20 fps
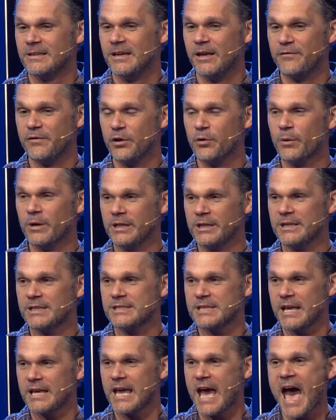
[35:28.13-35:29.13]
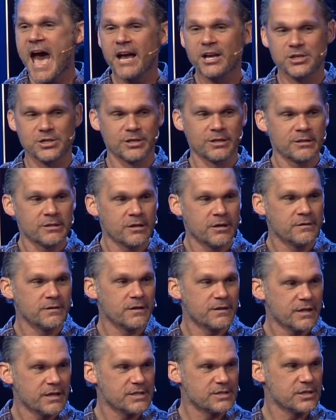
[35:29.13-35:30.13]
If you're willing to take action on the
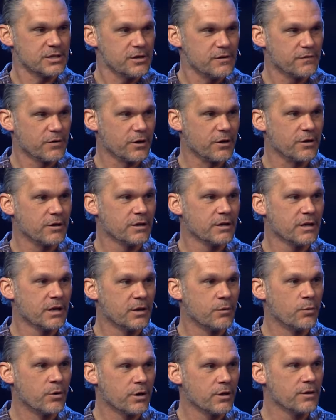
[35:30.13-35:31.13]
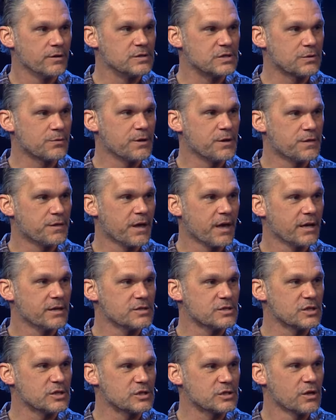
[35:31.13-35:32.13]
things that you've heard in one of those three
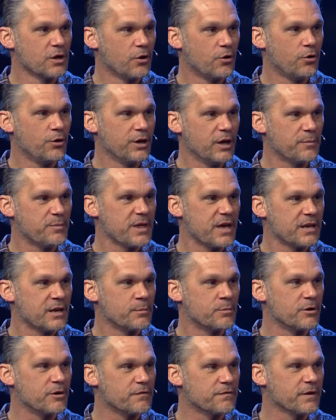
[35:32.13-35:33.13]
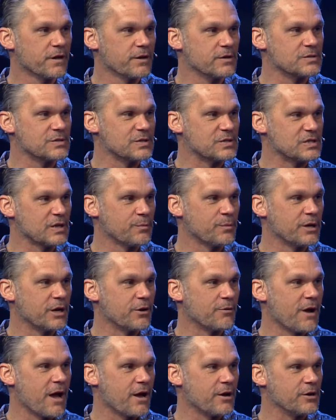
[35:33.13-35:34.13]
things, just hold up that number of fingers to somebody
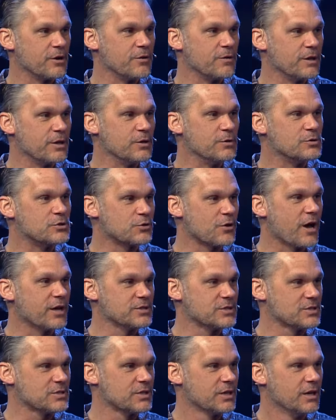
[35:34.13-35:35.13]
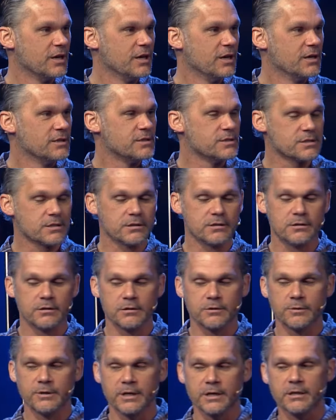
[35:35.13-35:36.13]
around you that you trust. Just a
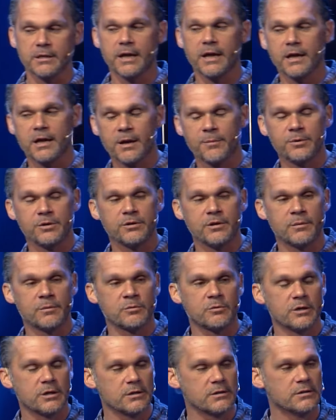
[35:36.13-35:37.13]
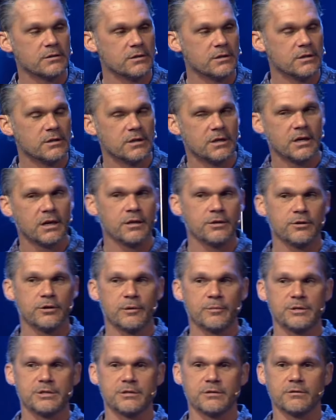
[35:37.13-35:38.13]
little quick, like, I'm gonna do number one. I'm gonna do
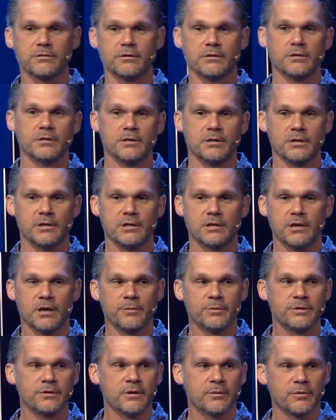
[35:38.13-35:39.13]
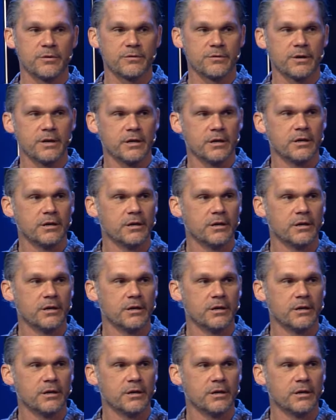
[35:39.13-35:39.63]
number two. I'm gonna do number three.